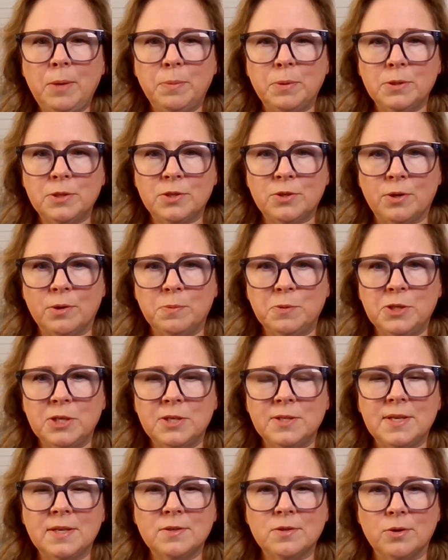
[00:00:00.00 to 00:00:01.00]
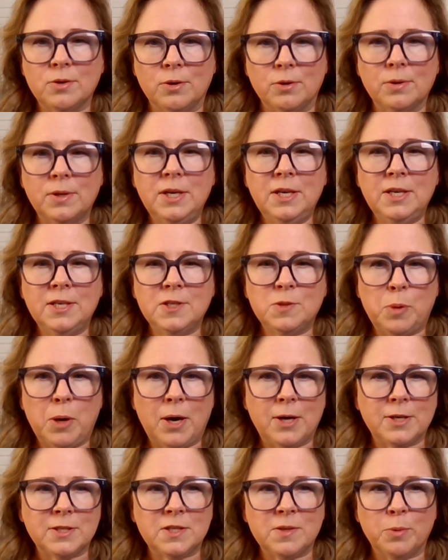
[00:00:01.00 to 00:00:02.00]
prescriptions as early as
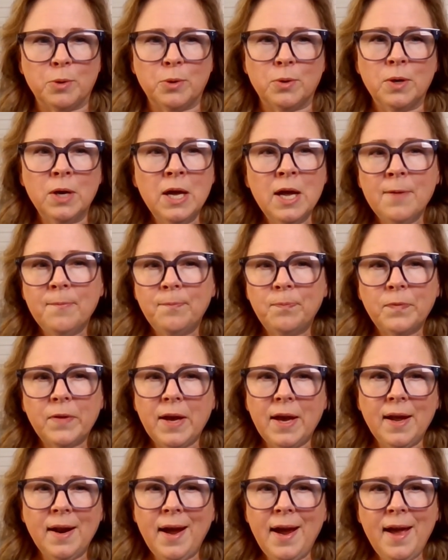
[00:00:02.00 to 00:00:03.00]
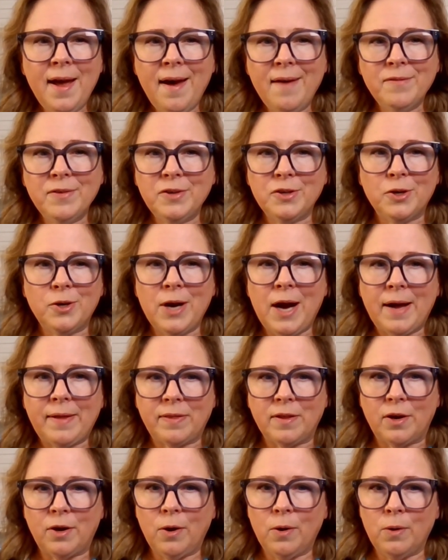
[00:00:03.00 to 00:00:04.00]
possible, and I haven't cracked
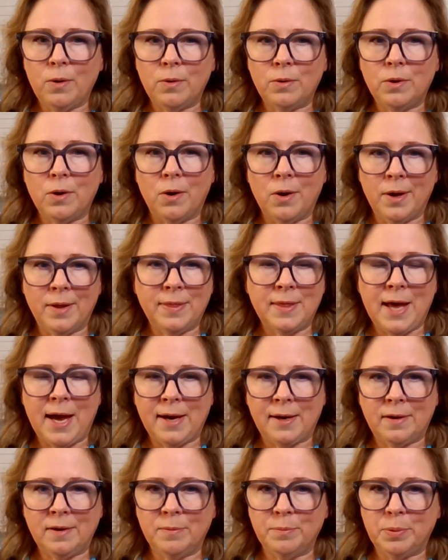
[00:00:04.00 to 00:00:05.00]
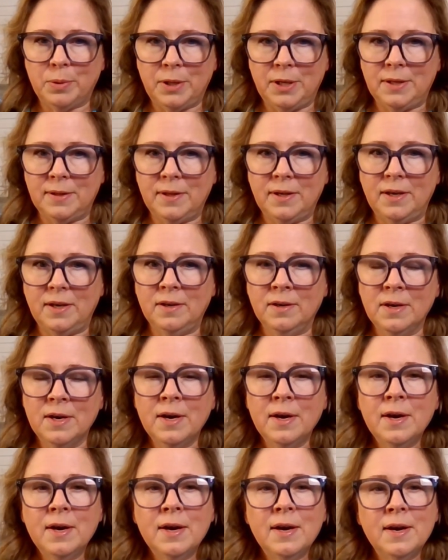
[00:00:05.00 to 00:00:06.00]
the code on that completely.
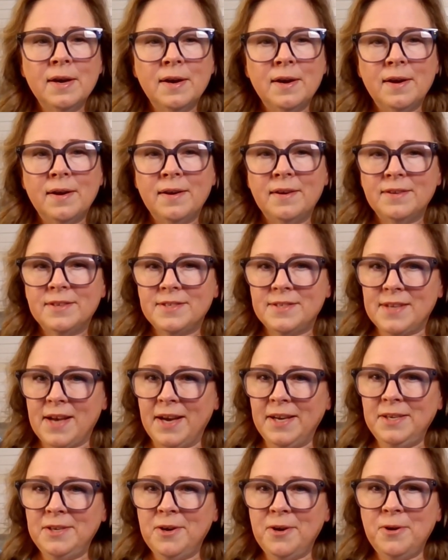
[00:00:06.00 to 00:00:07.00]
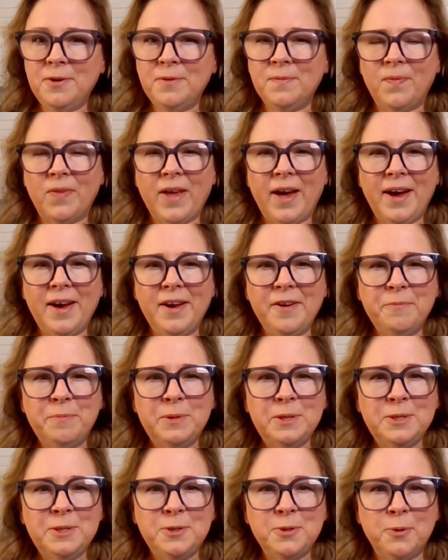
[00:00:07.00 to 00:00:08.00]
Side note, I have
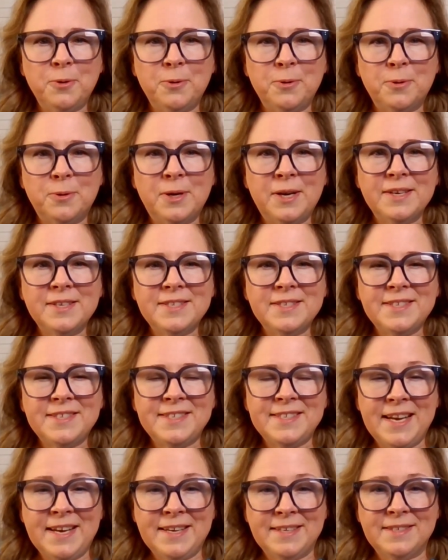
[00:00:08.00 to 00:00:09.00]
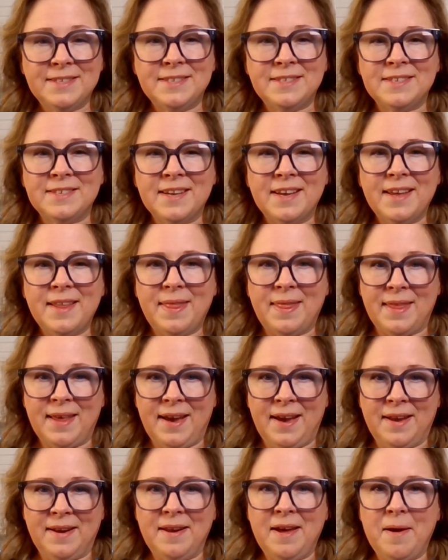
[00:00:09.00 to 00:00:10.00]
been told since
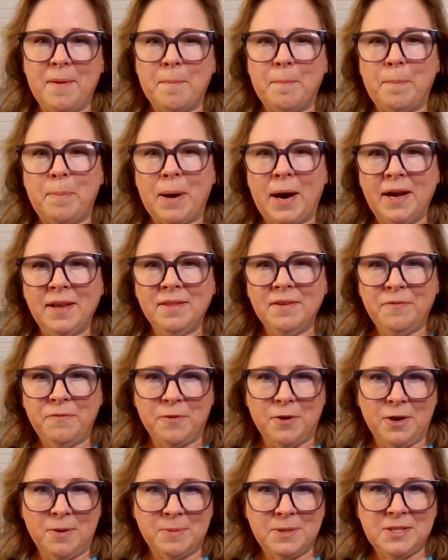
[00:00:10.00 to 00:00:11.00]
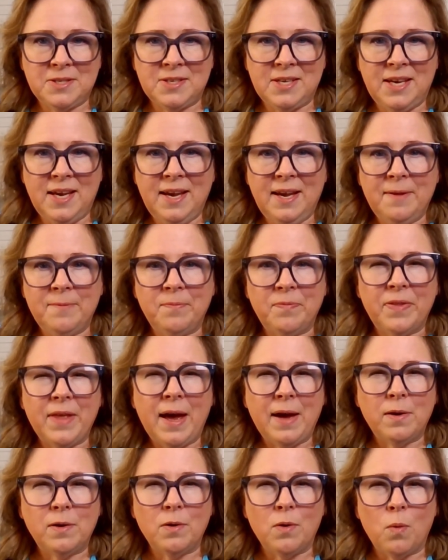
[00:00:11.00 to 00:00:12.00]
then by the pharmacy
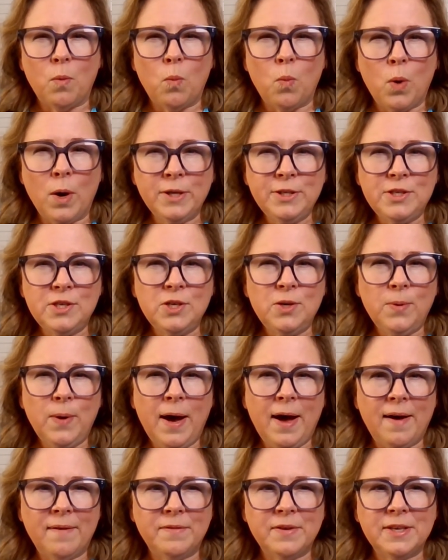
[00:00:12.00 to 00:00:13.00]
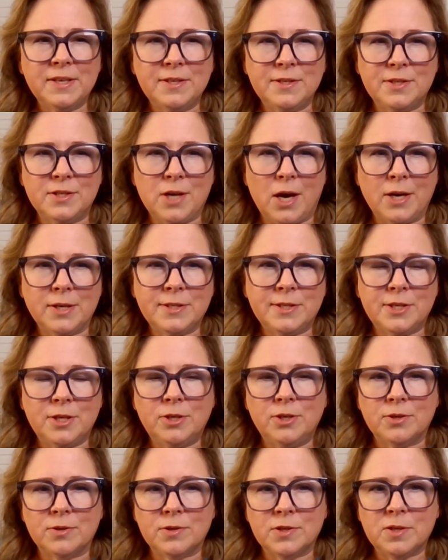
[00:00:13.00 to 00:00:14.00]
that once you have
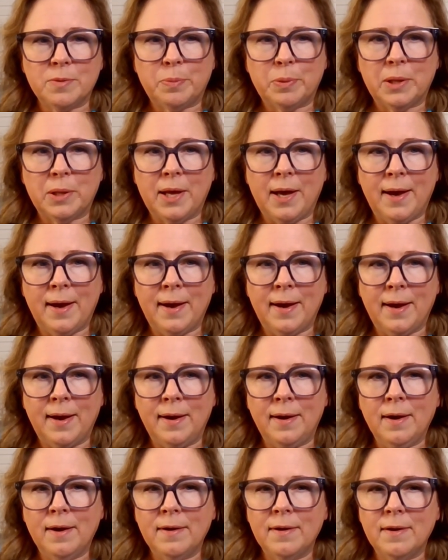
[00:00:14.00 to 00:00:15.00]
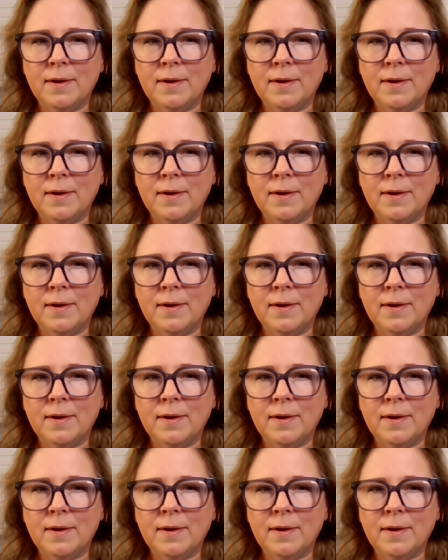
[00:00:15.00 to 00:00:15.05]
exhausted your supply